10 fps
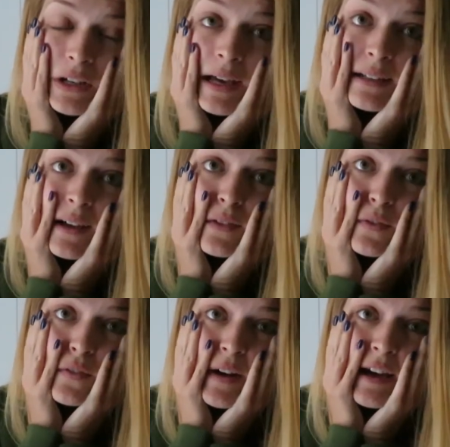lie down
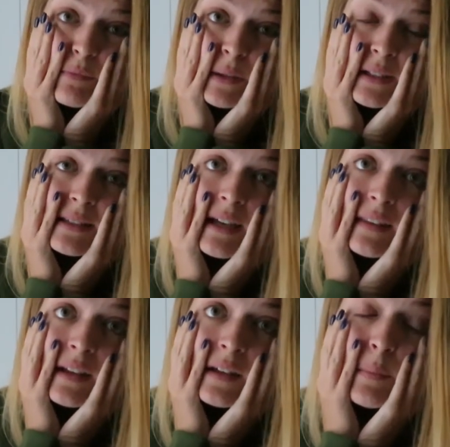for 5 minutes and
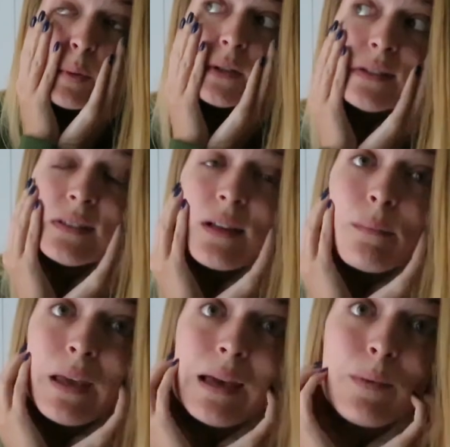then put some
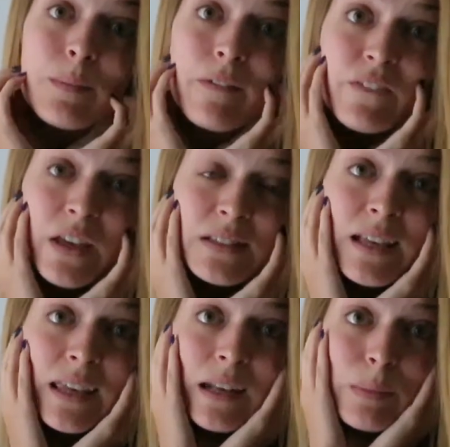makeup on my face
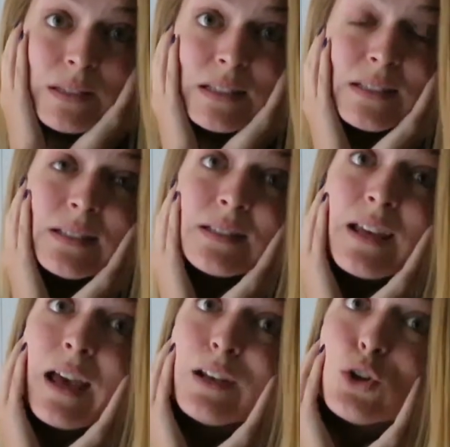and get a bit decent
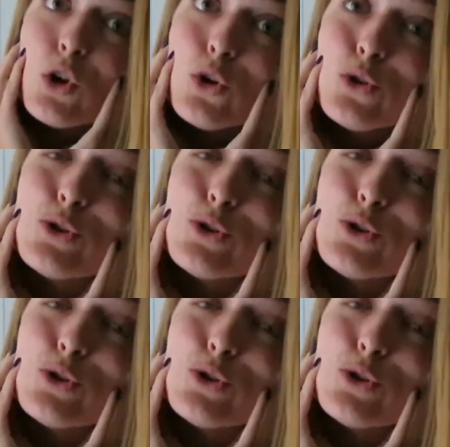and go